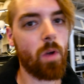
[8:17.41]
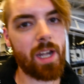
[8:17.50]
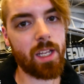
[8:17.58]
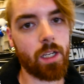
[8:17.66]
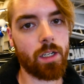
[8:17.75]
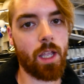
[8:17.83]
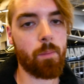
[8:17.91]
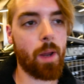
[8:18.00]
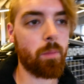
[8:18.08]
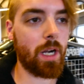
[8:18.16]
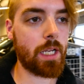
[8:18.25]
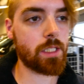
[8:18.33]
waiting here to get my
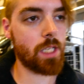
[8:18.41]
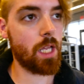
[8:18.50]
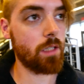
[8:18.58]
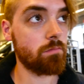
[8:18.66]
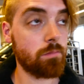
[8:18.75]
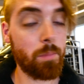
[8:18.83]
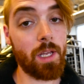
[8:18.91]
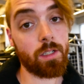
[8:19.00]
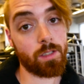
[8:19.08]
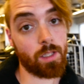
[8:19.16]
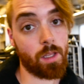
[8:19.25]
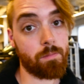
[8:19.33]
brakes done.
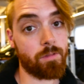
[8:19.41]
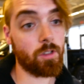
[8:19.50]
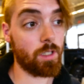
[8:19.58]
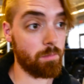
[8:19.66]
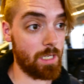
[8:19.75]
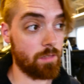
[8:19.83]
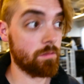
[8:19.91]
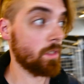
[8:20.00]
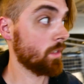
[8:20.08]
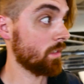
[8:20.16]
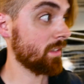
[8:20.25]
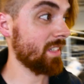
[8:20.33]
Bennett on the Ford, but
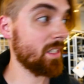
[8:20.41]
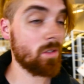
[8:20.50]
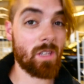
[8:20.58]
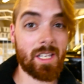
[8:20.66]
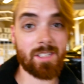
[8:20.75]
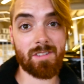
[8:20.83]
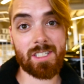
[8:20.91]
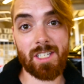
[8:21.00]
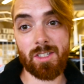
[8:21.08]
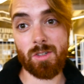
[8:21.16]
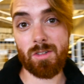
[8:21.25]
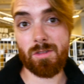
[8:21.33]
they do lots of
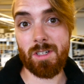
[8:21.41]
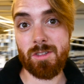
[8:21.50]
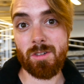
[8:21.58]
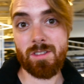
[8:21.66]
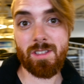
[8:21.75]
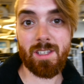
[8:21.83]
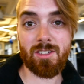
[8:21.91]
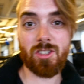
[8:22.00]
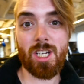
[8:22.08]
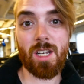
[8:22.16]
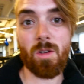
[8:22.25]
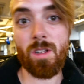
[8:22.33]
accessories for all sorts of things.
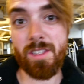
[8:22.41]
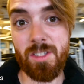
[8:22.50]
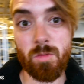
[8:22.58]
Check out all these